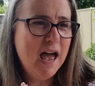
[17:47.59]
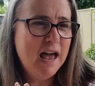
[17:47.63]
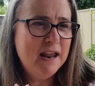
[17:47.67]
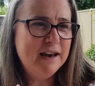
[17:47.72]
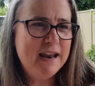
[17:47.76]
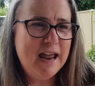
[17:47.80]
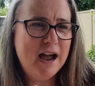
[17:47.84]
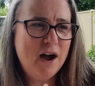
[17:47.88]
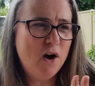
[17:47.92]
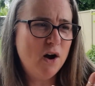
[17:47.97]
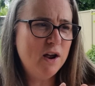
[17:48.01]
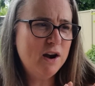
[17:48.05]

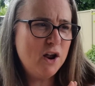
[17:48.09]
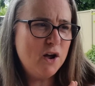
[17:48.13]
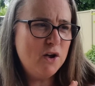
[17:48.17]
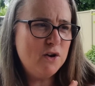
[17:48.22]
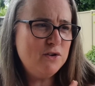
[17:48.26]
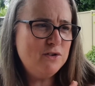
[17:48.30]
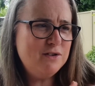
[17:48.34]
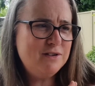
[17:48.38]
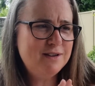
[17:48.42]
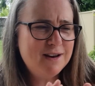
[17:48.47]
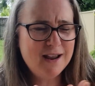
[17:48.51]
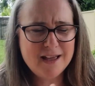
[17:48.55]
Now, I know
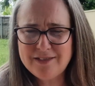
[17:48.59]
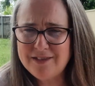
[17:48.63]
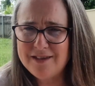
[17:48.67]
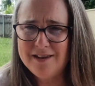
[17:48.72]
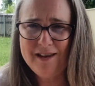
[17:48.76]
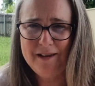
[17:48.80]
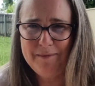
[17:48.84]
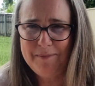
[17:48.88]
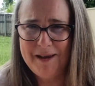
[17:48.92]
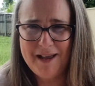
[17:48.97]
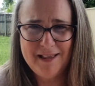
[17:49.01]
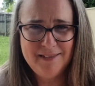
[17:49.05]

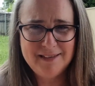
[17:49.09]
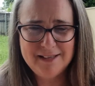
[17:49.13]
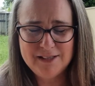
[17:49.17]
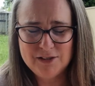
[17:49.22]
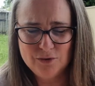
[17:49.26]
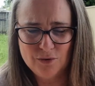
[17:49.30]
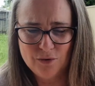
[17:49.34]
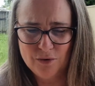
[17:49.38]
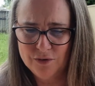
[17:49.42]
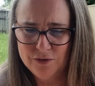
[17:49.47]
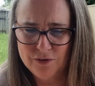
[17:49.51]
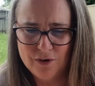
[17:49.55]
nothing about this
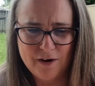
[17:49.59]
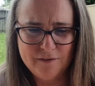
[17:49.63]
author.